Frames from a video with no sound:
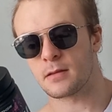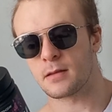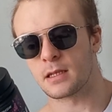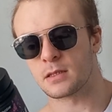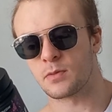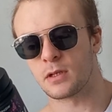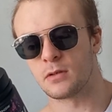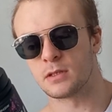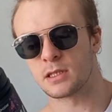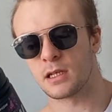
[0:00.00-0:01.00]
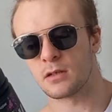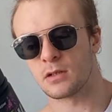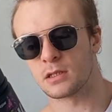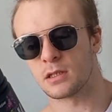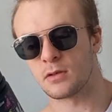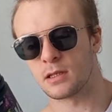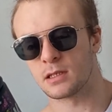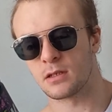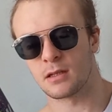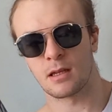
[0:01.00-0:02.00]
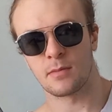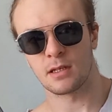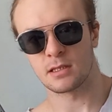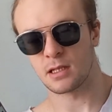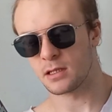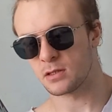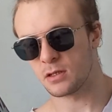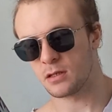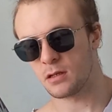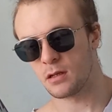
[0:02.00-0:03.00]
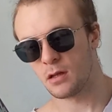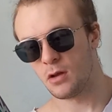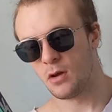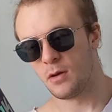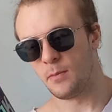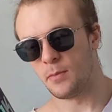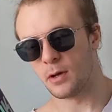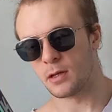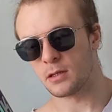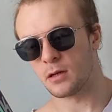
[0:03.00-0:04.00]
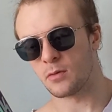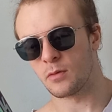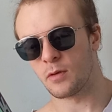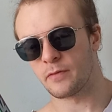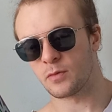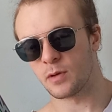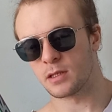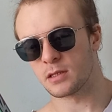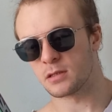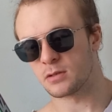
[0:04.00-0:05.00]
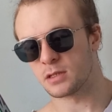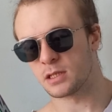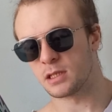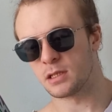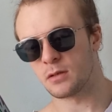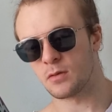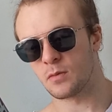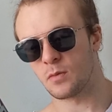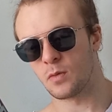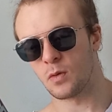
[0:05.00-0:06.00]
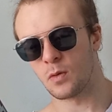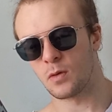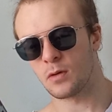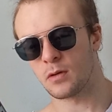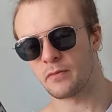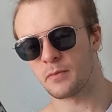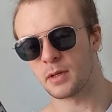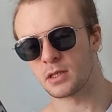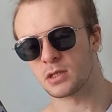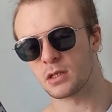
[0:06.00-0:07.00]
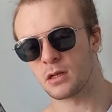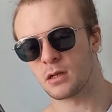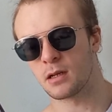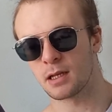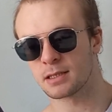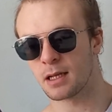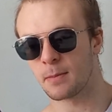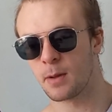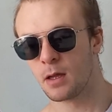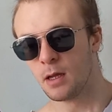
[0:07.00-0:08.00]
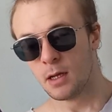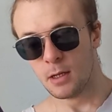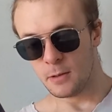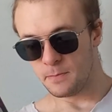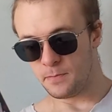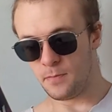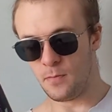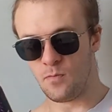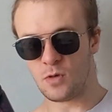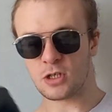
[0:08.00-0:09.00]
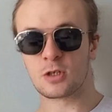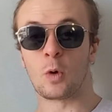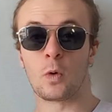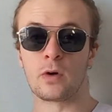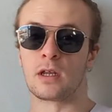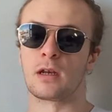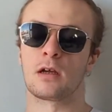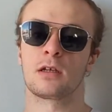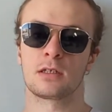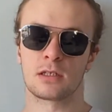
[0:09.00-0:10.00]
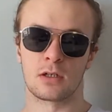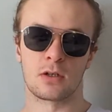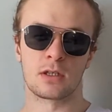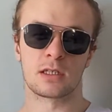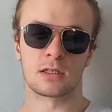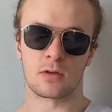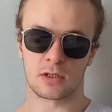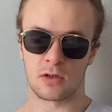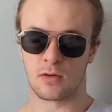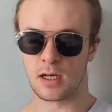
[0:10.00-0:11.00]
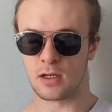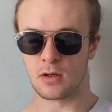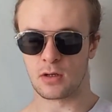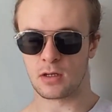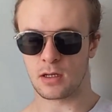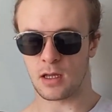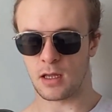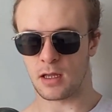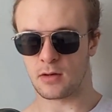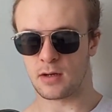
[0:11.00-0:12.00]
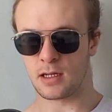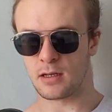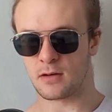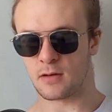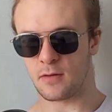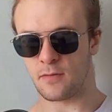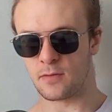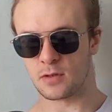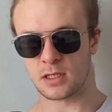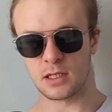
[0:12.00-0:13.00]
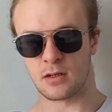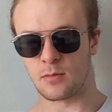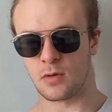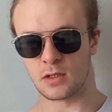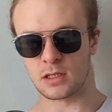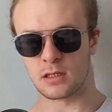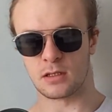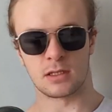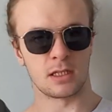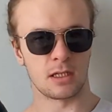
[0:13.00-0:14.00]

that's a pretty good sign considering there's not that many studies on it. But yeah, we'll have to wait until to see more information. Next up, taurine. So this is also a really good ingredient. You see it on Monster, you see